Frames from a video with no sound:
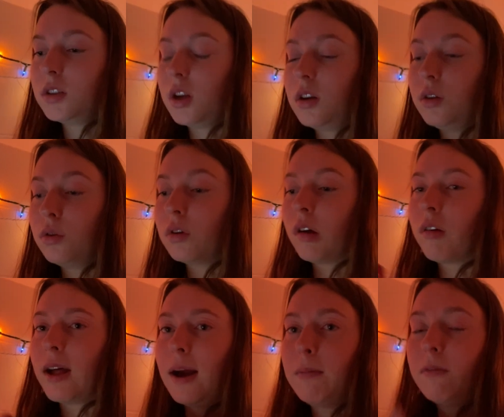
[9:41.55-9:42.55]
to do a
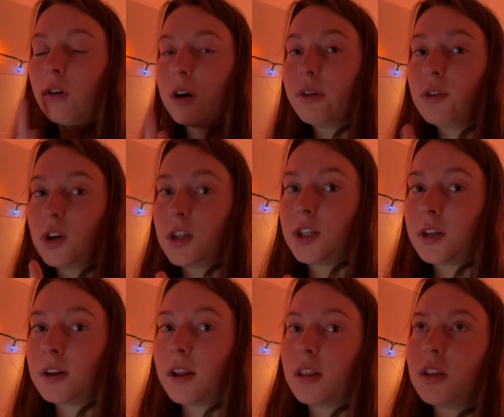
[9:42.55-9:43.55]
lab for
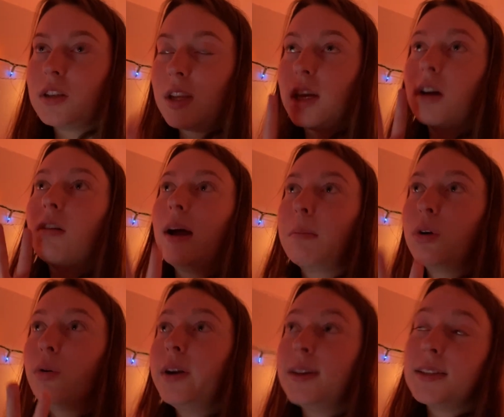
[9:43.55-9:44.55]
nutrition and then take a lab
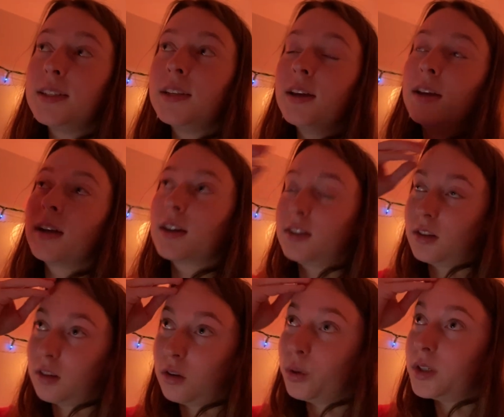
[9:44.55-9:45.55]
quiz, because
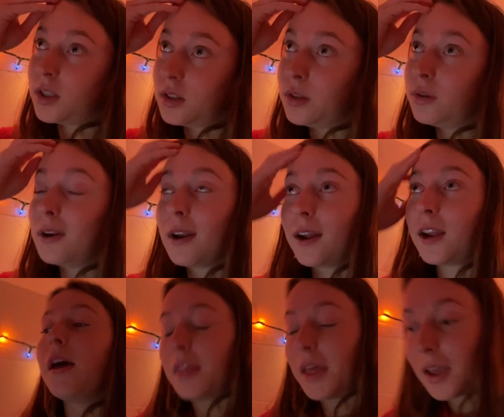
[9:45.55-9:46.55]
the quiz is due
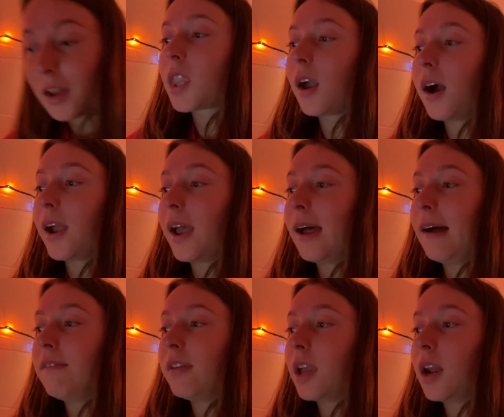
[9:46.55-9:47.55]
tonight. And then I
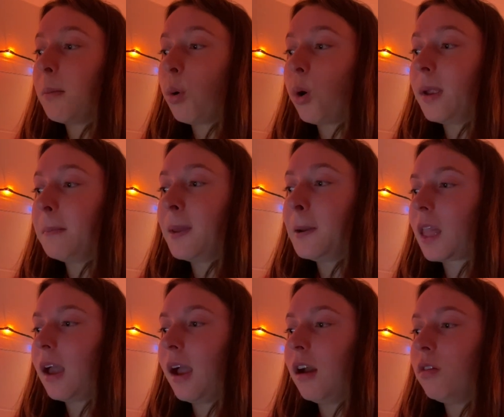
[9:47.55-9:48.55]
have an appointment
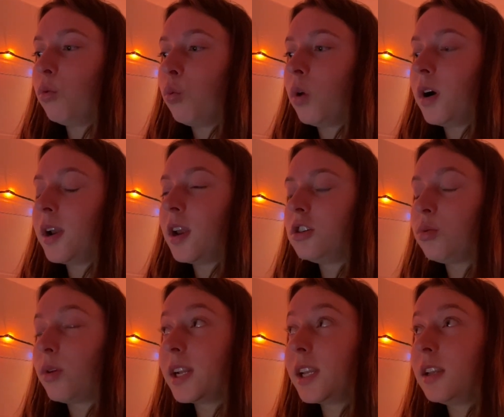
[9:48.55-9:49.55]
at
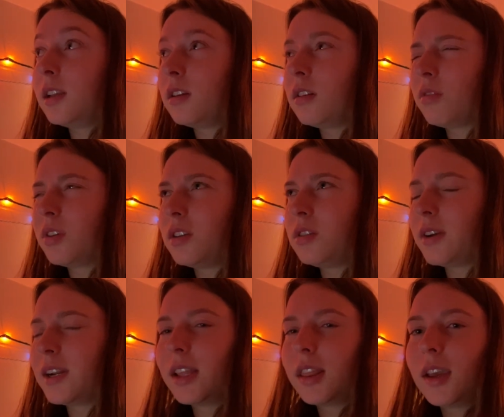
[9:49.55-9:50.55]
1:20,
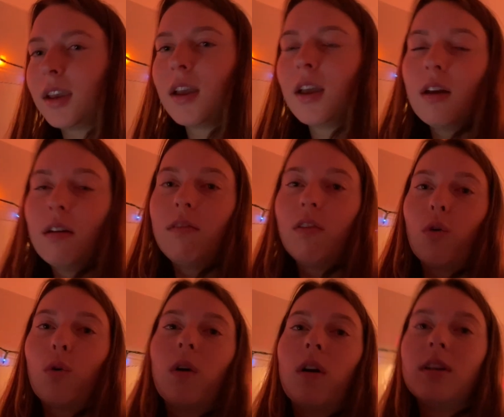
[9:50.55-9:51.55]
I think,
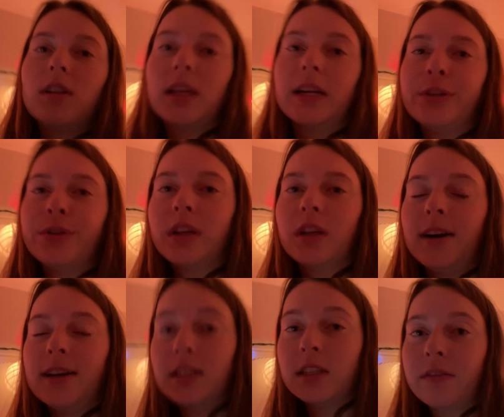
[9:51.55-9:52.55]
for scheduling
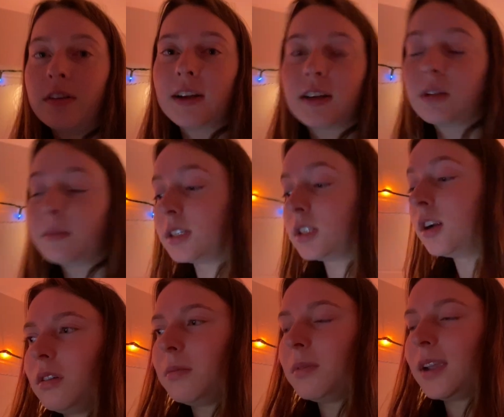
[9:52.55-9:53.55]
classes for next
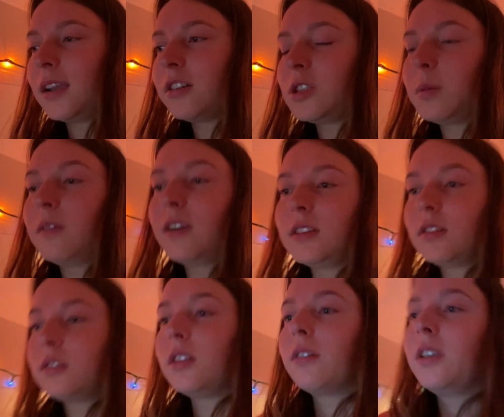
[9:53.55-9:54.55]
semester. My English professor was
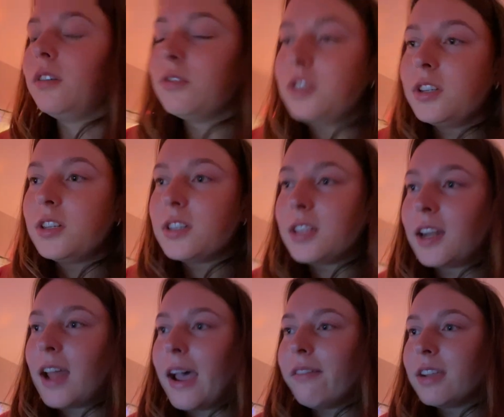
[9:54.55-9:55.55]
so cute. She just said,
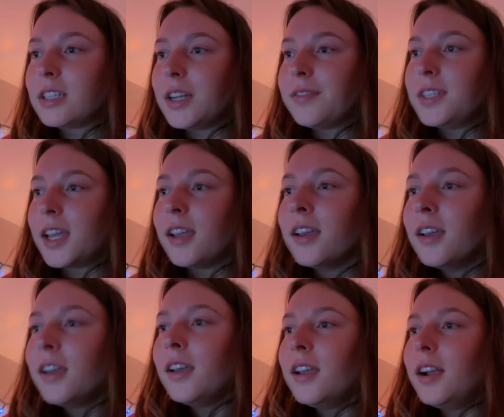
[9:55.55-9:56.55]
having a tough day,
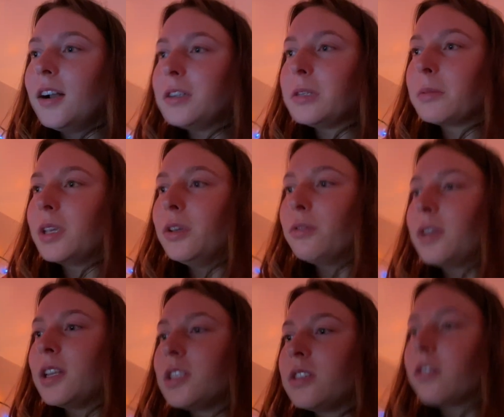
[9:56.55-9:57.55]
here are some cute
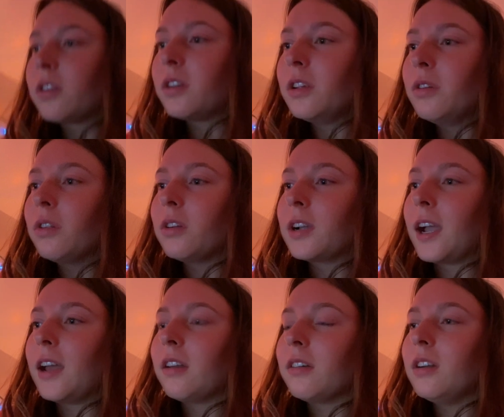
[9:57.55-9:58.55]
kins for you to look at.
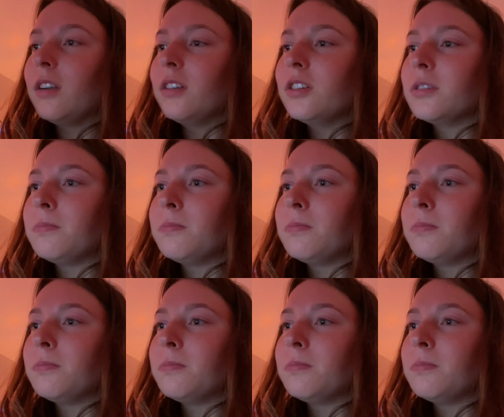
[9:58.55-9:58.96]
And I literally just